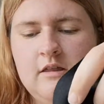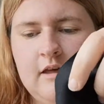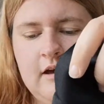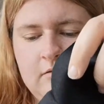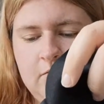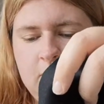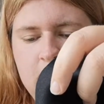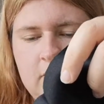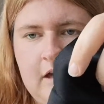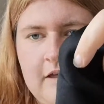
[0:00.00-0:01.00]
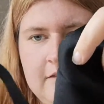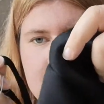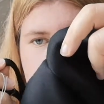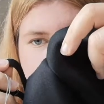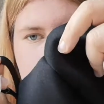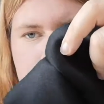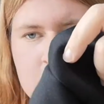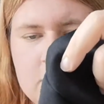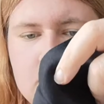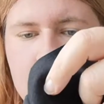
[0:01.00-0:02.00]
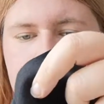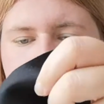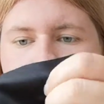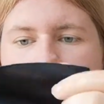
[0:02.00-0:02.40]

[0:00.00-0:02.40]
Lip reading: that have these straps on the side,